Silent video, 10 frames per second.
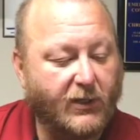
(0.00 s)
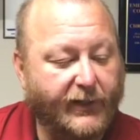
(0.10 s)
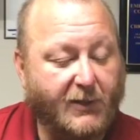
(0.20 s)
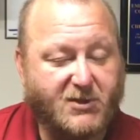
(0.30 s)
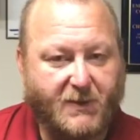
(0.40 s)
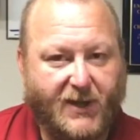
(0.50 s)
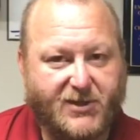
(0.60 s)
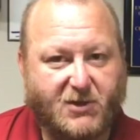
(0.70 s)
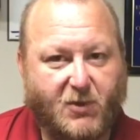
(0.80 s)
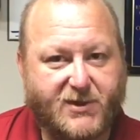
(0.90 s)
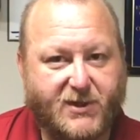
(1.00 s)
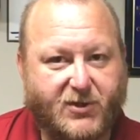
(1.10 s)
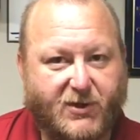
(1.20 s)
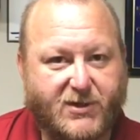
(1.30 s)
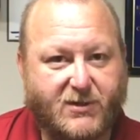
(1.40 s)
And that's something else that wasn't
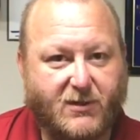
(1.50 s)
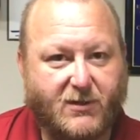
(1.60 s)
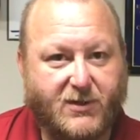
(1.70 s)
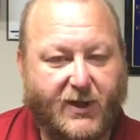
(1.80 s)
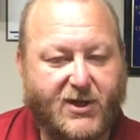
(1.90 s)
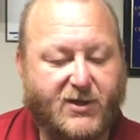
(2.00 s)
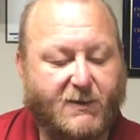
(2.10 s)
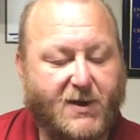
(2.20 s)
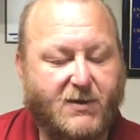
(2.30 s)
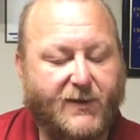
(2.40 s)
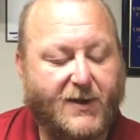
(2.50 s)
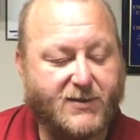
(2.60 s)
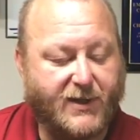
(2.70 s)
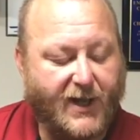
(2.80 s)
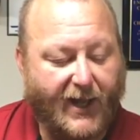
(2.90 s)
addressed until actually around
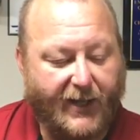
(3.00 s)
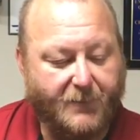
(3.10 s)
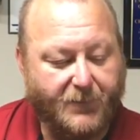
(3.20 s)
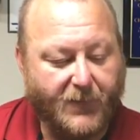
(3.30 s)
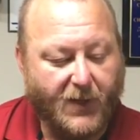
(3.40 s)
2009.